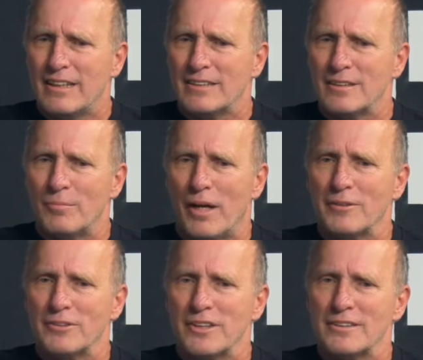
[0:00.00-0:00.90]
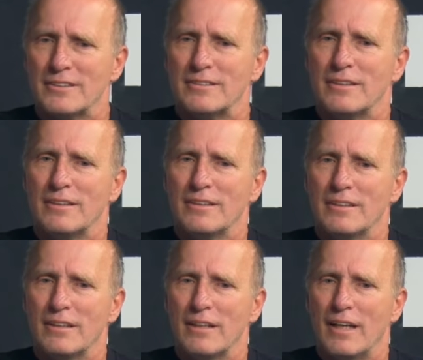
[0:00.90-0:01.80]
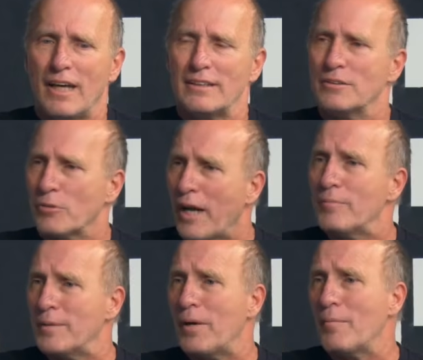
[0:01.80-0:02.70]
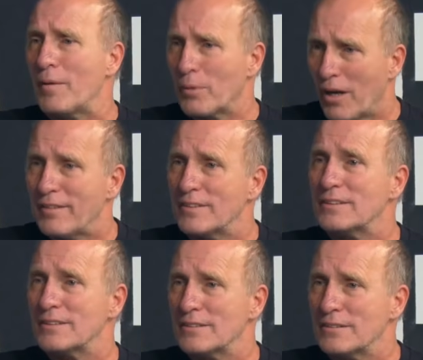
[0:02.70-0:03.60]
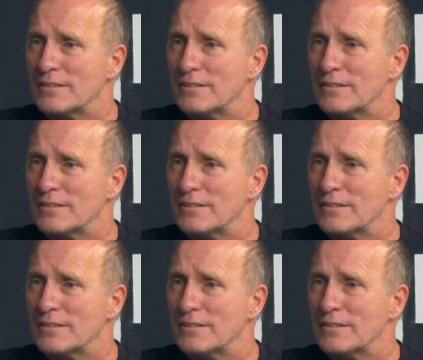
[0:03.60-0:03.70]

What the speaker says: he said, "Michael Jensen had grabbed me by my privates."